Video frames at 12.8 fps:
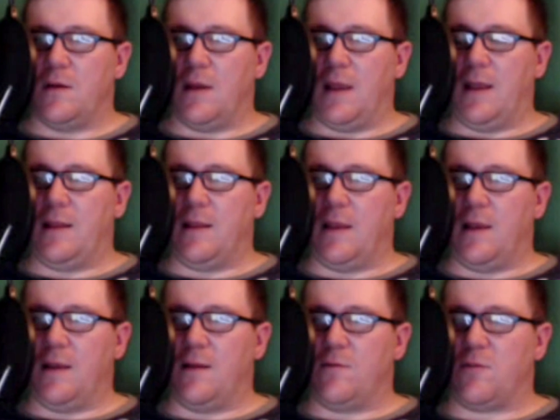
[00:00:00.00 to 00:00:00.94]
and
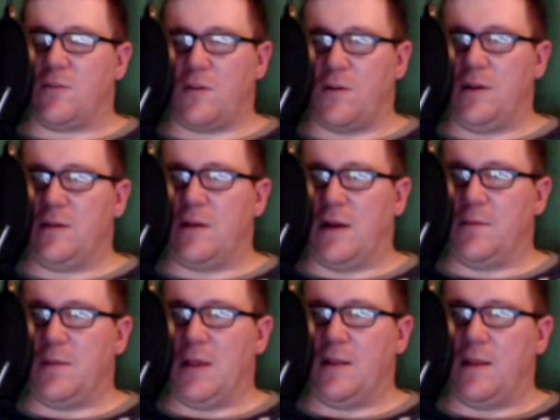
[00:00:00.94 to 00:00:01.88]
then starting
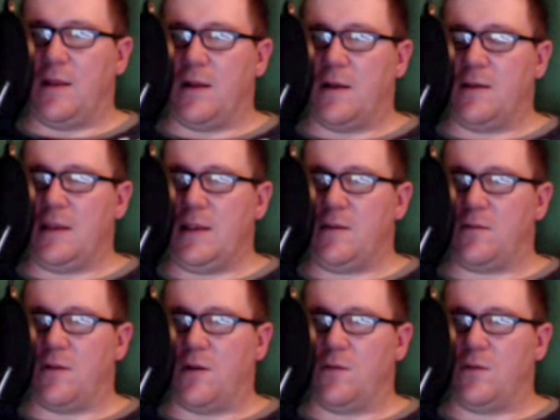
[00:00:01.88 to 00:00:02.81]
time, and then on the East
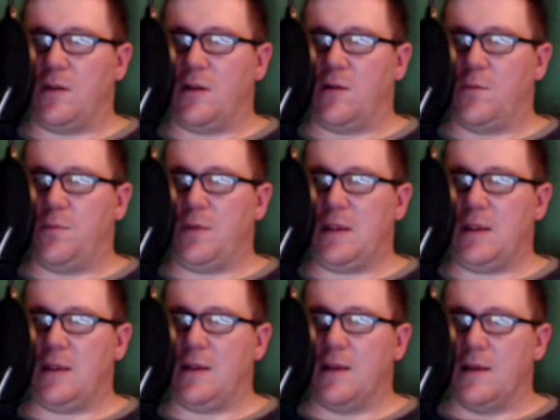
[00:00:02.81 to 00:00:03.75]
Coast it'll
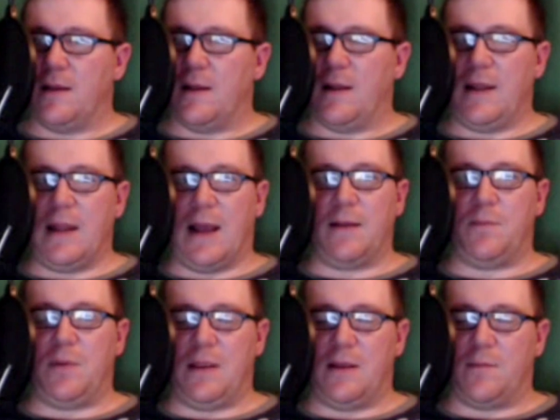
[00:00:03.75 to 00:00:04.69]
be 9
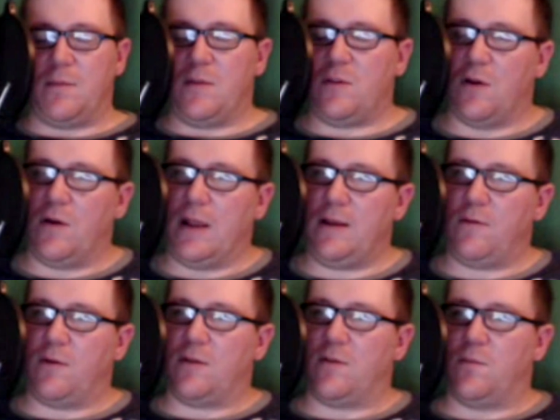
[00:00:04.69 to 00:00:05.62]
p.m. So
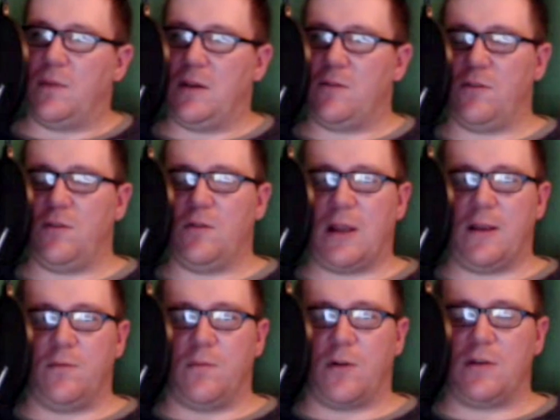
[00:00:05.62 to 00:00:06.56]
anyways, make sure you
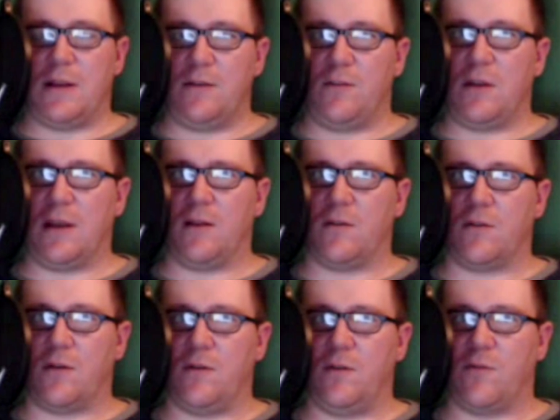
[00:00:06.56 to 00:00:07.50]
guys mark down your
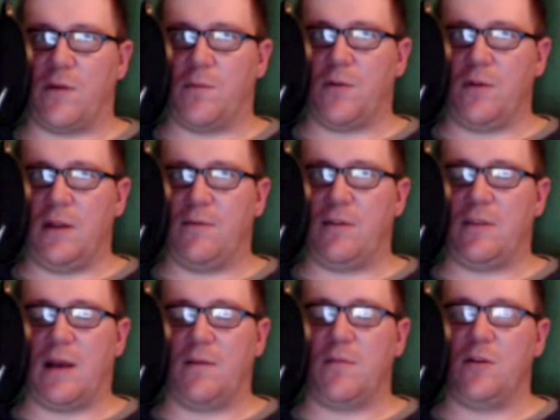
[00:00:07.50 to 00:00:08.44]
calendar on November 11th.
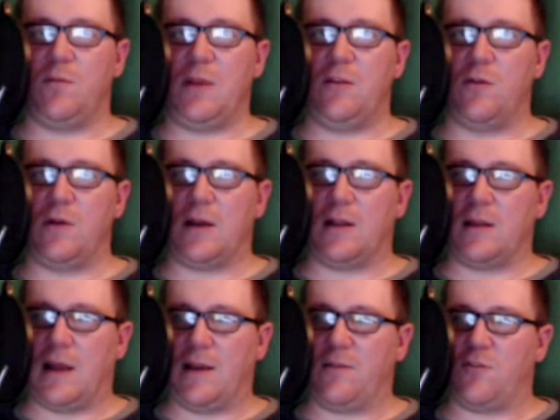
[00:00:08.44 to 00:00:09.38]
I'm going to be doing a
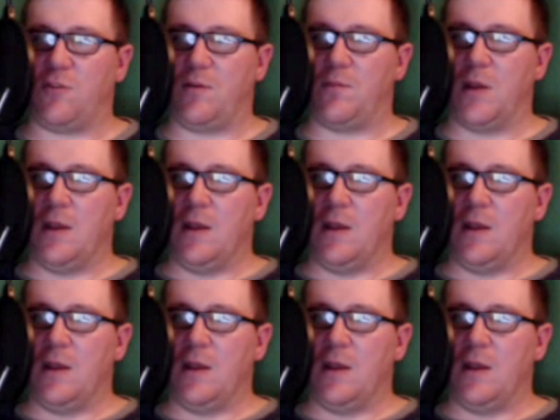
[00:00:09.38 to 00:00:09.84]
live stream